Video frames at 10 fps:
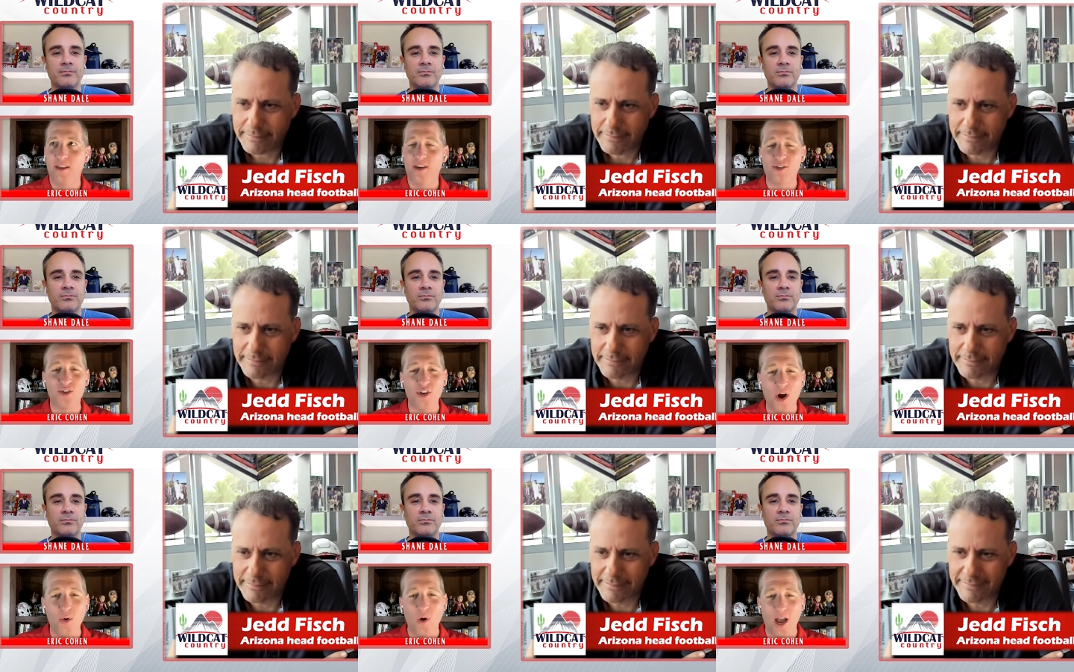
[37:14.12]
Speaker 1: There's
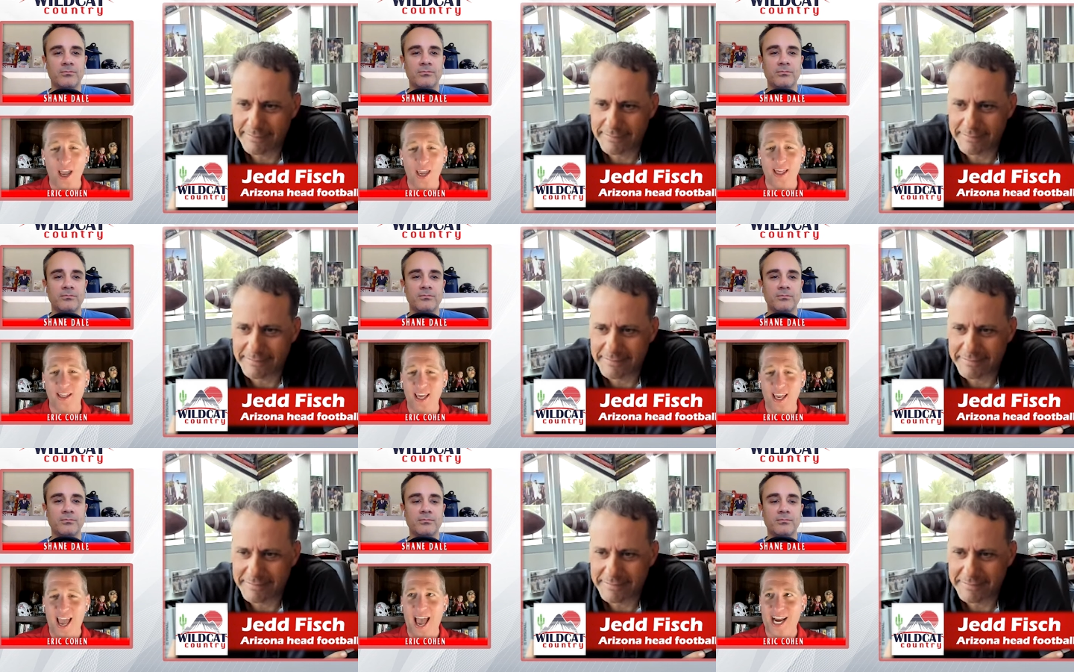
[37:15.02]
no way that
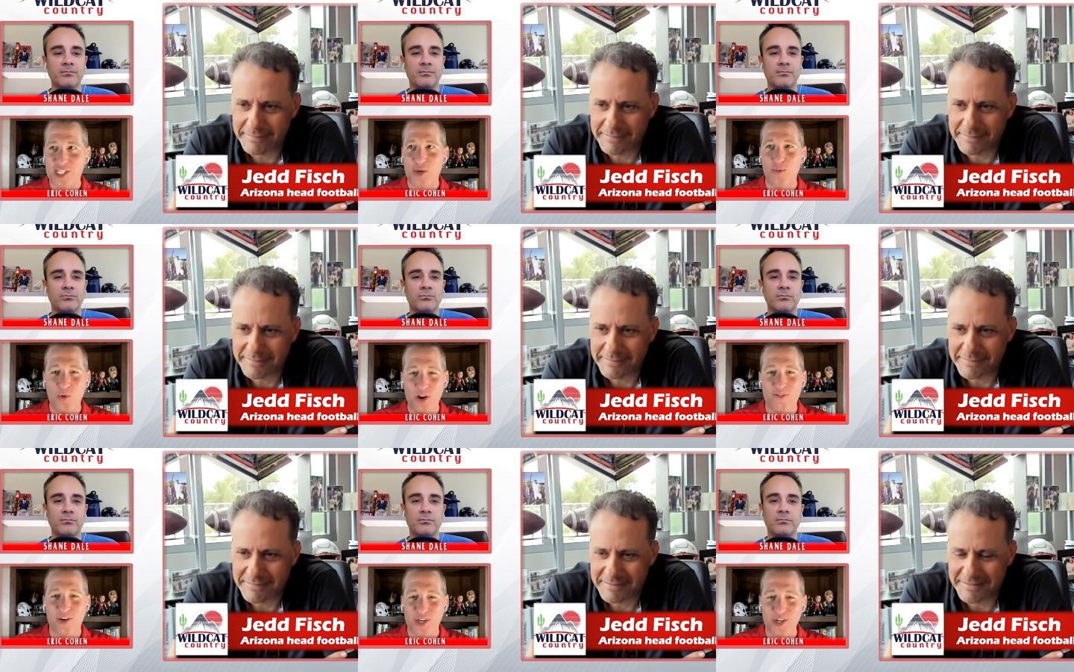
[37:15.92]
they actually would have
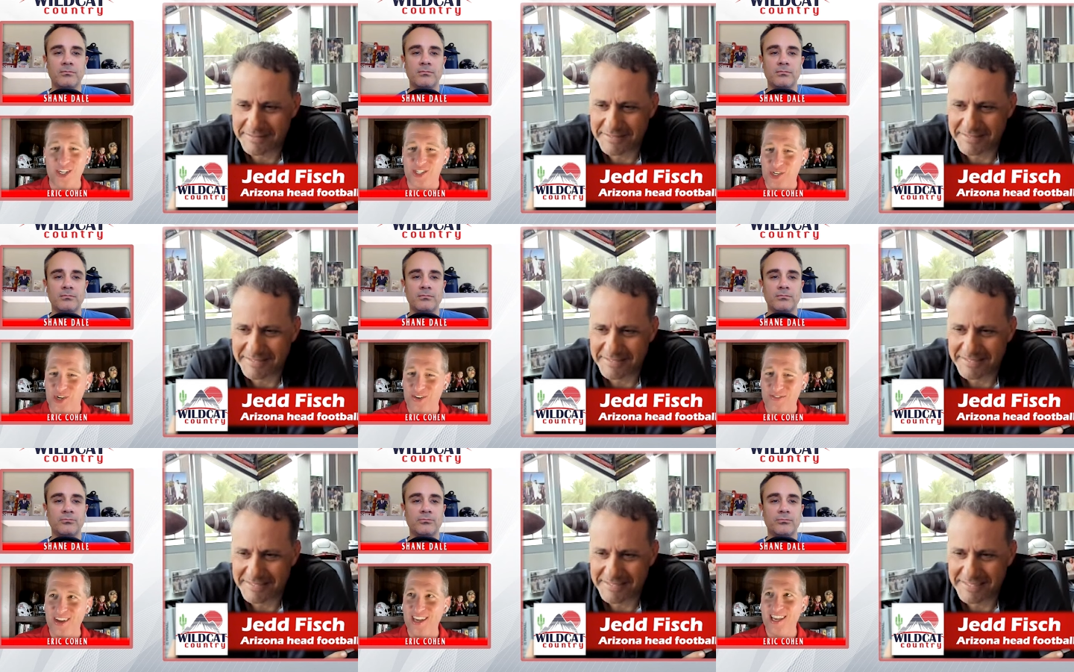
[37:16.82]
returned to
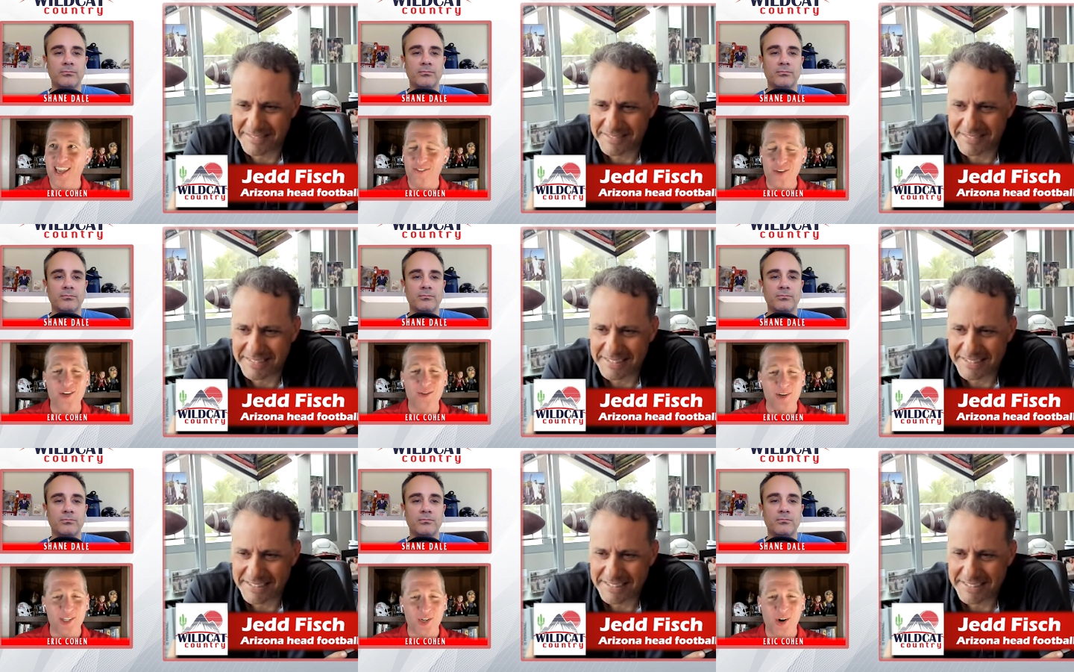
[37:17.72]
serve if you had
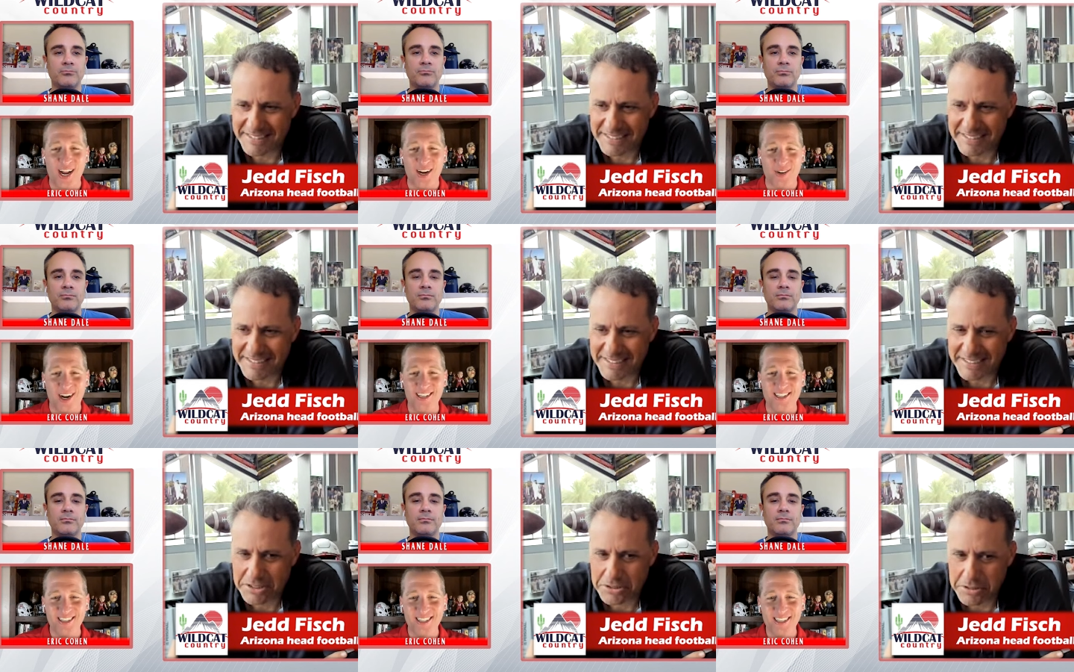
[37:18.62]
been trying, right?
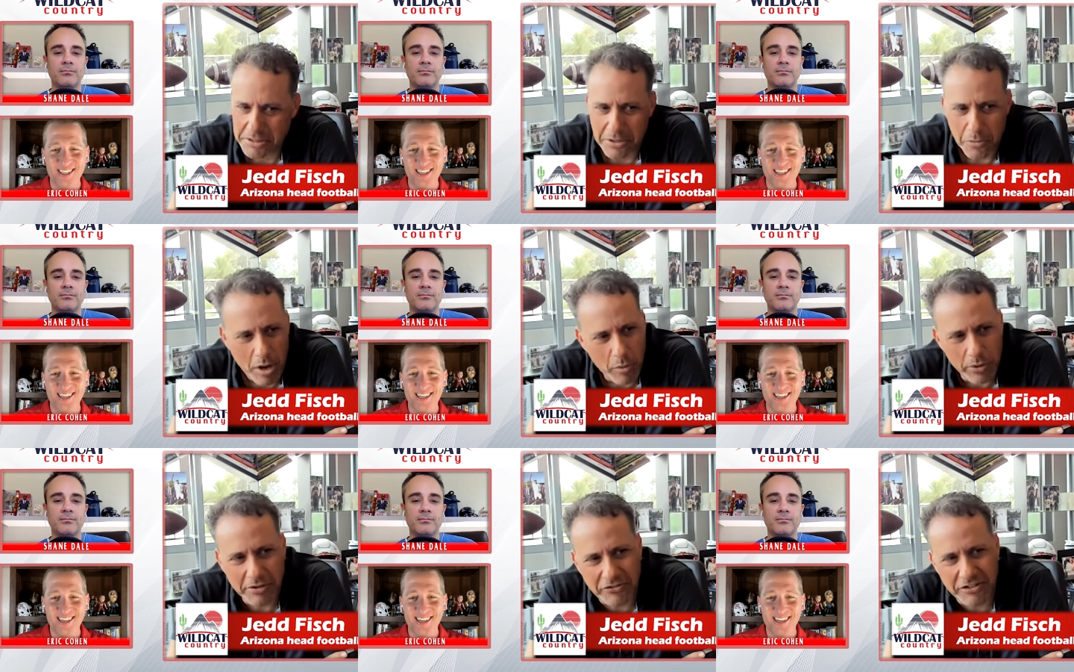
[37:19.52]
Speaker 2: Oh,
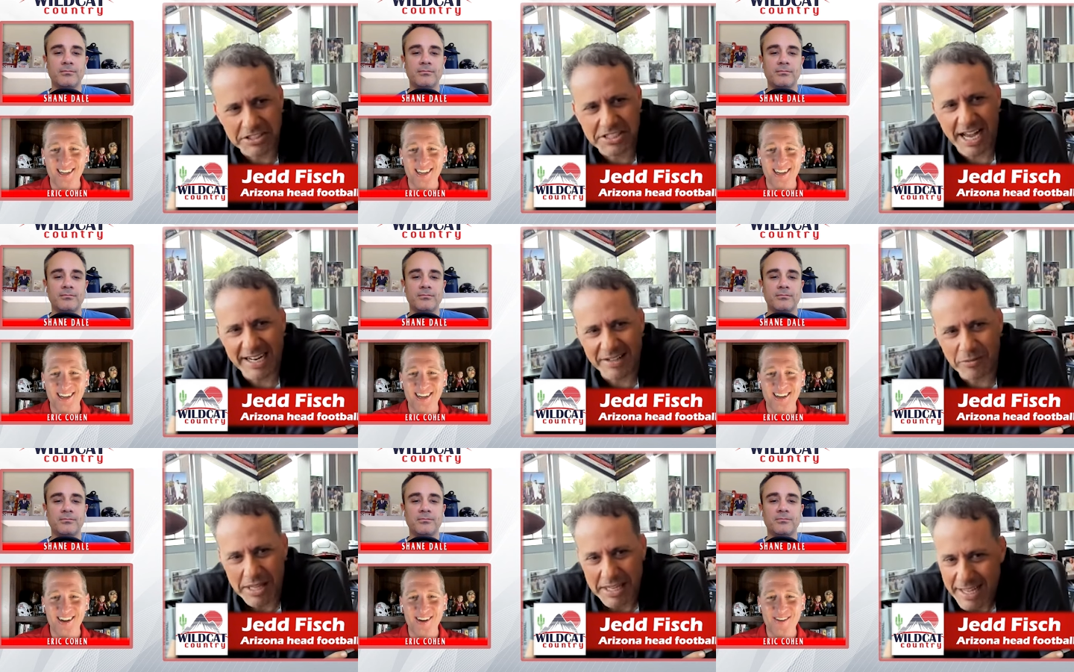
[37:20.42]
we just decided.
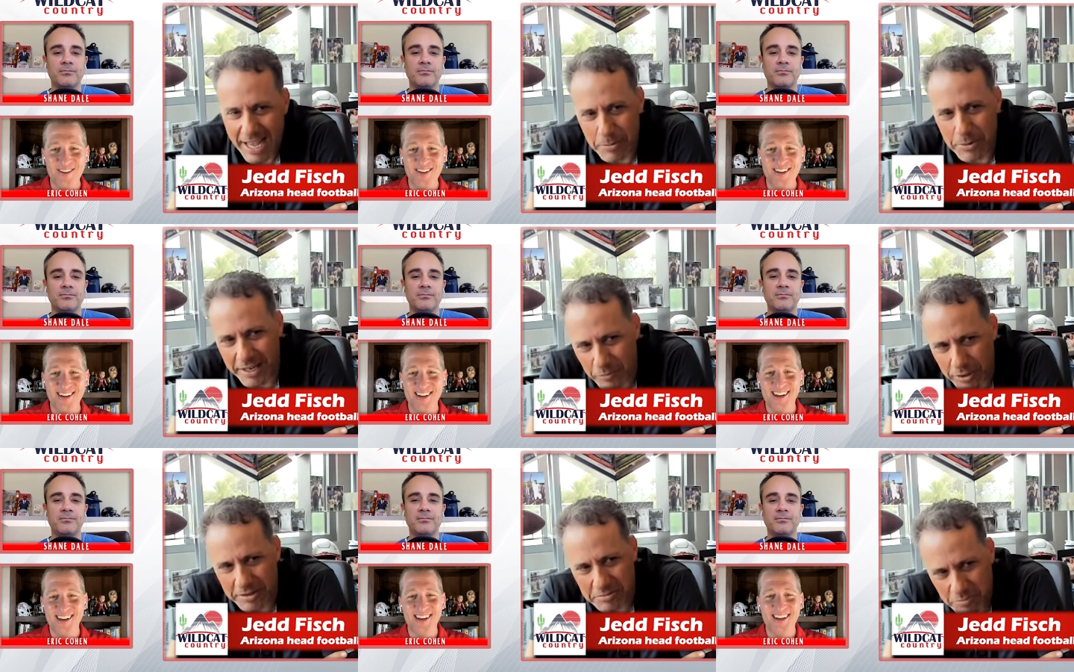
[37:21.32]
I mean,
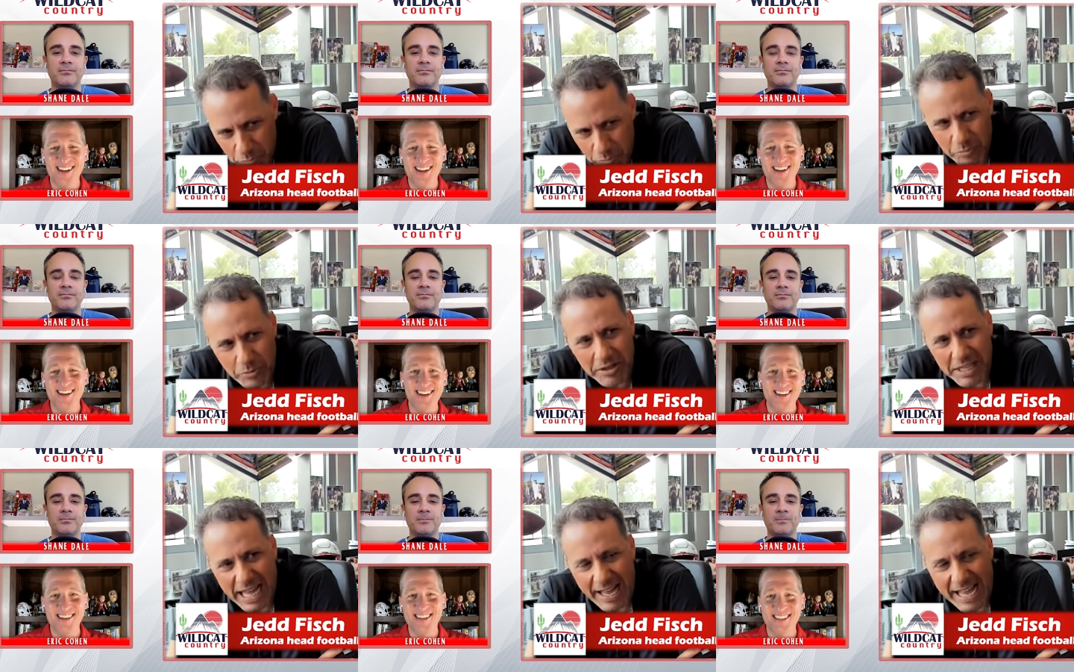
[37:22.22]
we we.
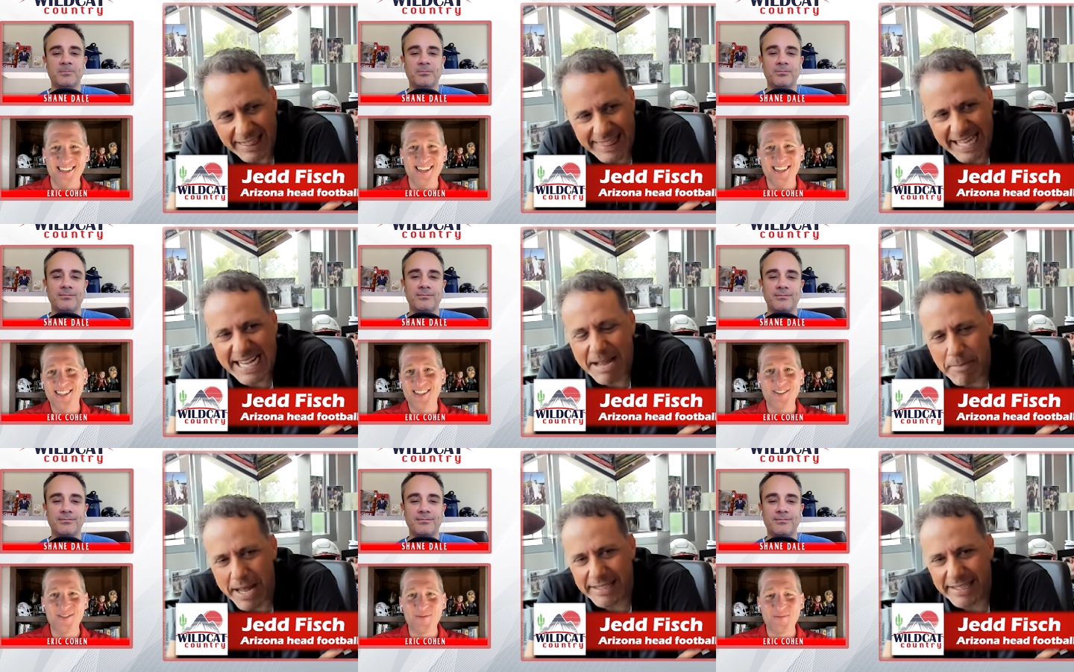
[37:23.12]
I, I think I
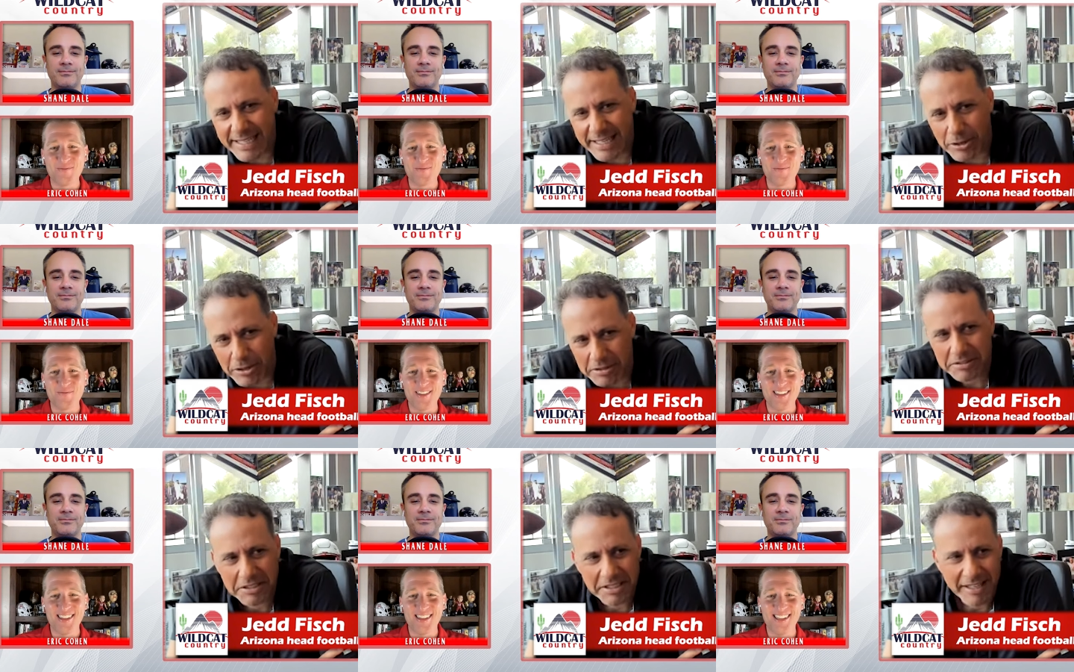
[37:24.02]
made the deal.
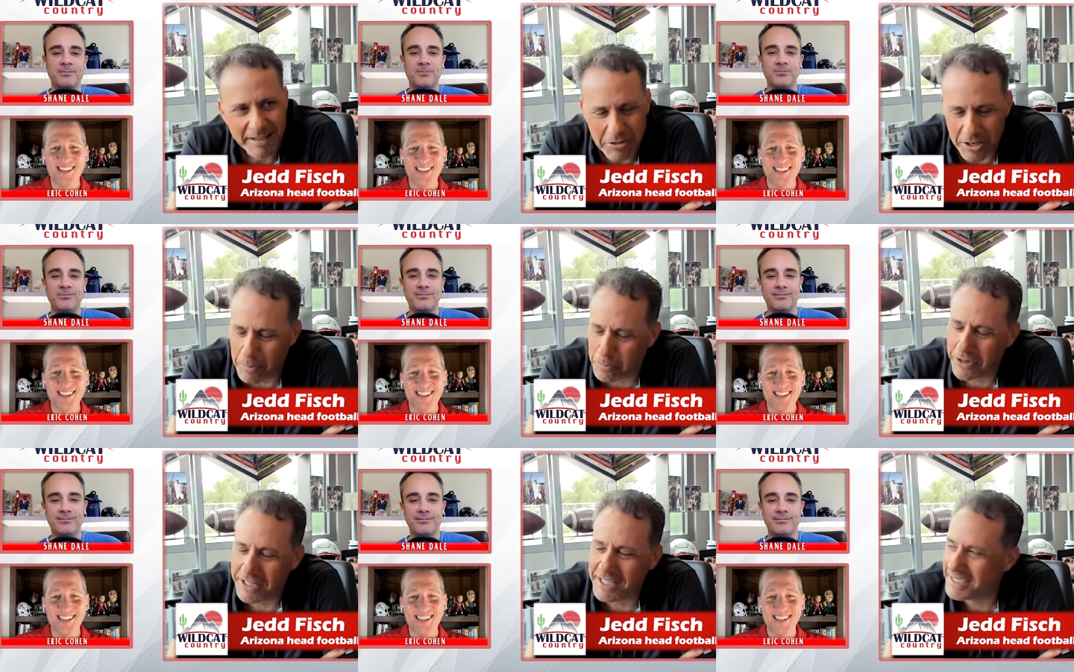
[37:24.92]
You know,
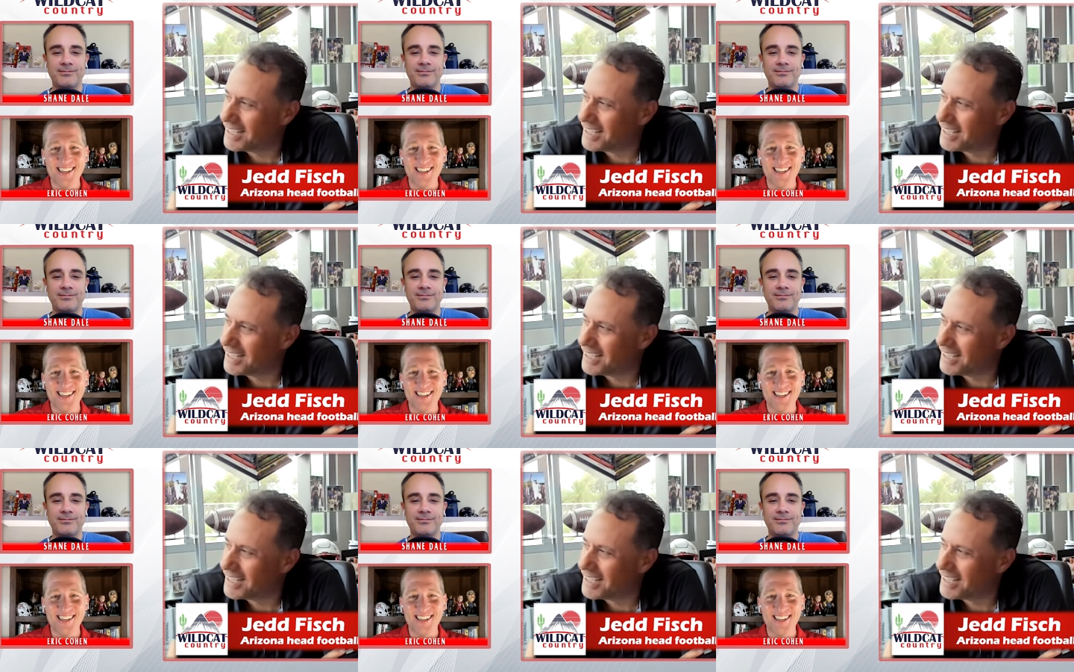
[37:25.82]
pretty